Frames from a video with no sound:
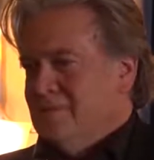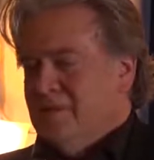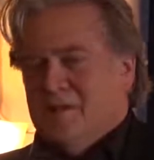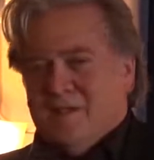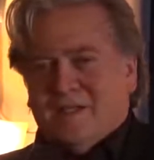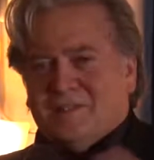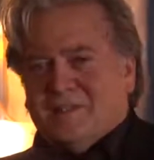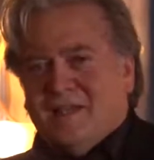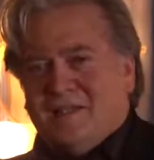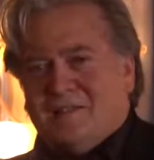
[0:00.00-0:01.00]
In the United
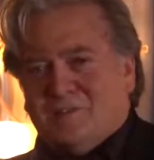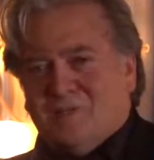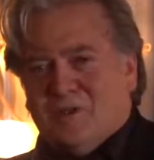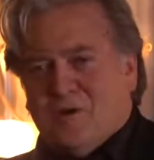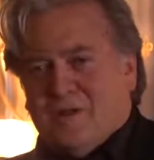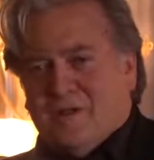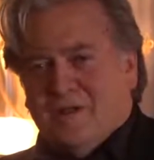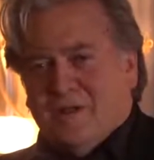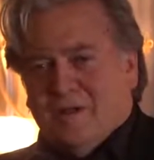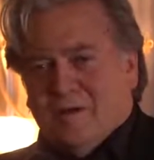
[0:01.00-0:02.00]
States, that's where you go to
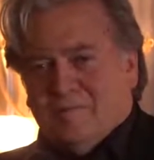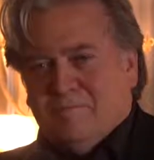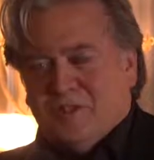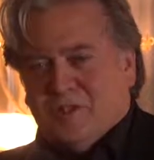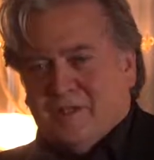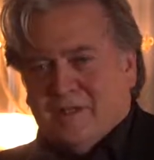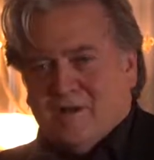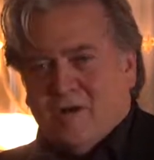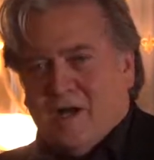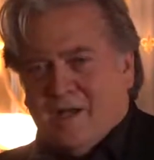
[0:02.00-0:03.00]
Michigan,
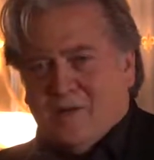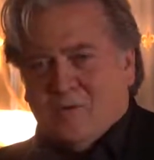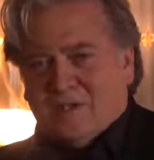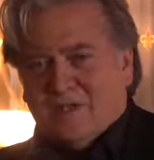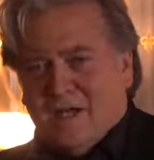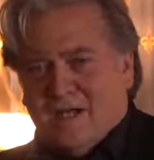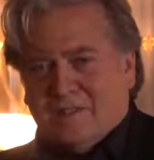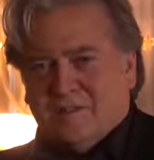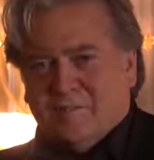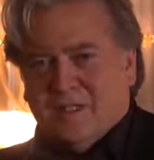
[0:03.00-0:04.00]
Ohio,
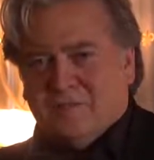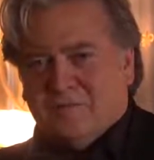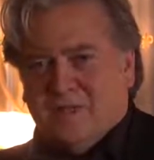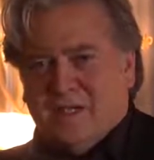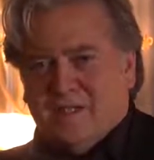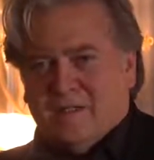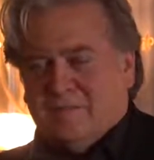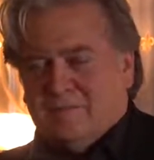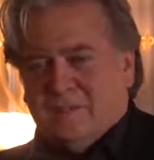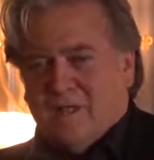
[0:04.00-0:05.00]
Wisconsin,
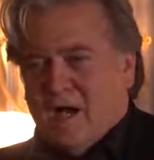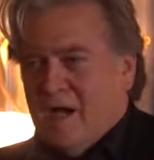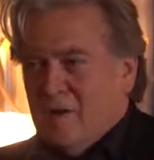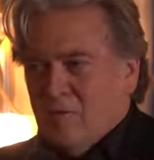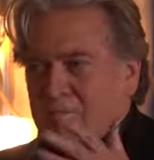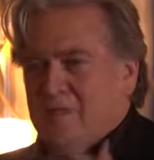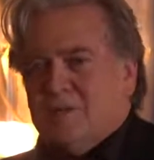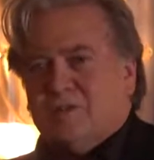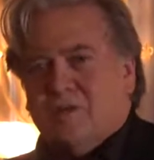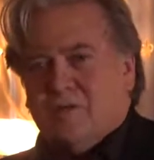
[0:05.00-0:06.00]
Pennsylvania, Iowa,
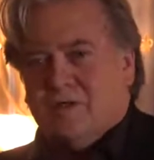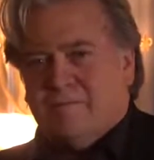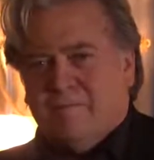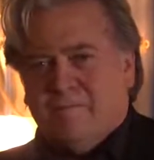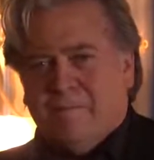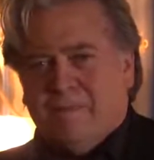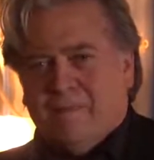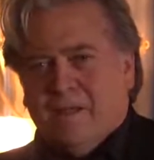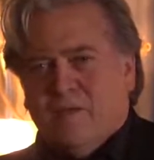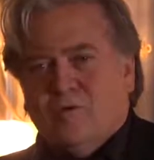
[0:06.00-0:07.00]
Minnesota.
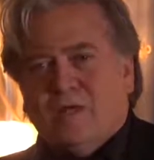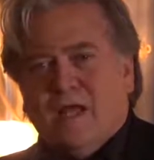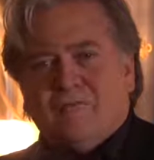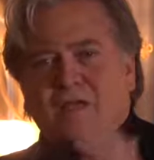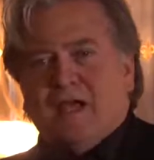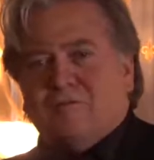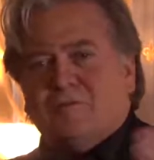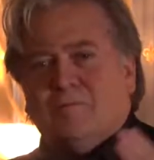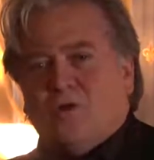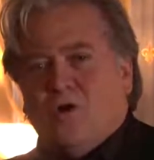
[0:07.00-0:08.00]
You don't have to have
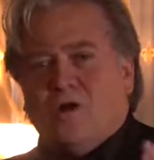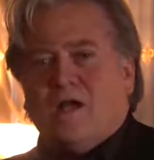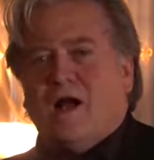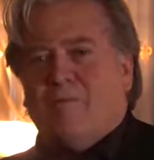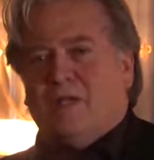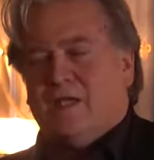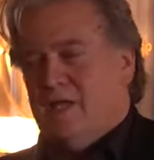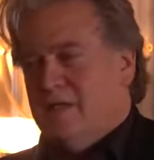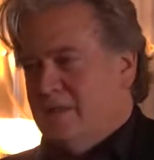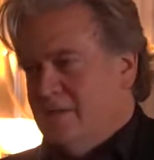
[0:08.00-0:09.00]
some long,
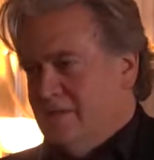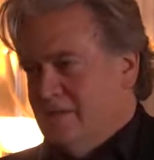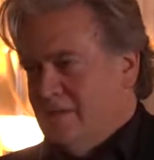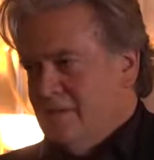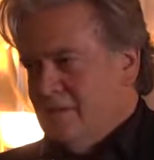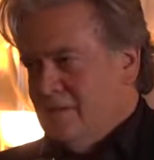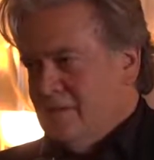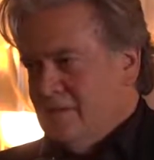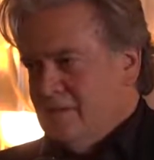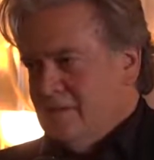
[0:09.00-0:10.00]
complicated
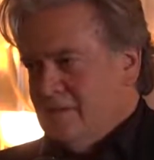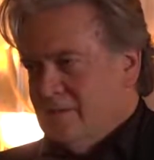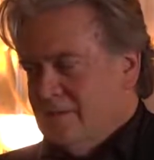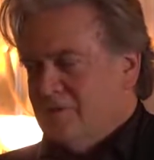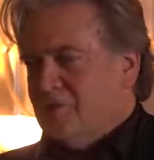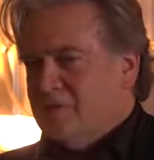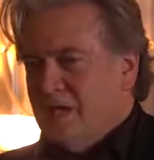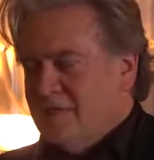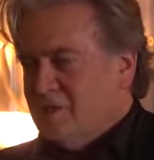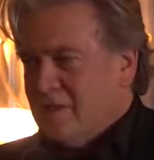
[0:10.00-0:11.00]

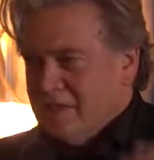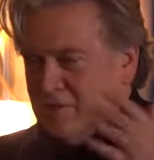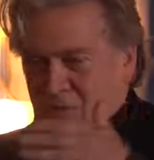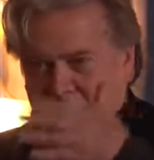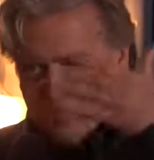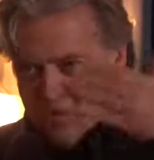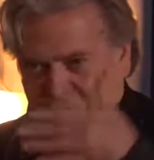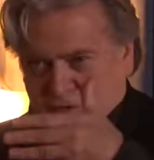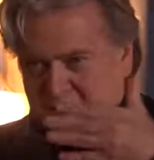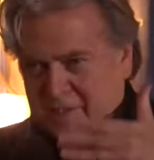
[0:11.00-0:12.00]
dissertation like you do on Wall
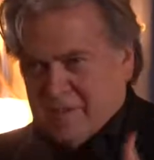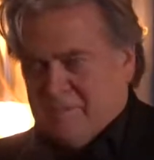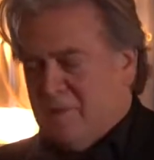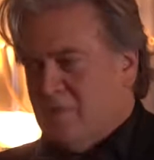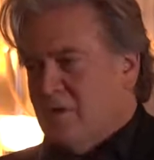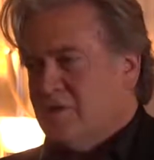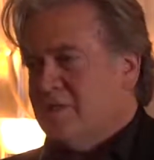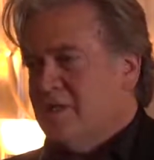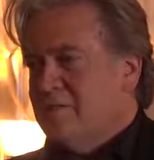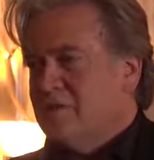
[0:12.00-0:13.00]
Street to get these people to
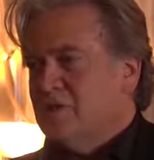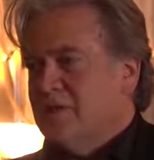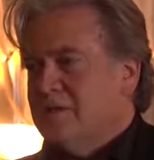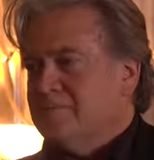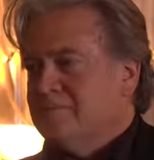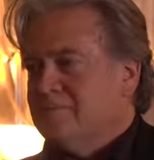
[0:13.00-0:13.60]
understand about China.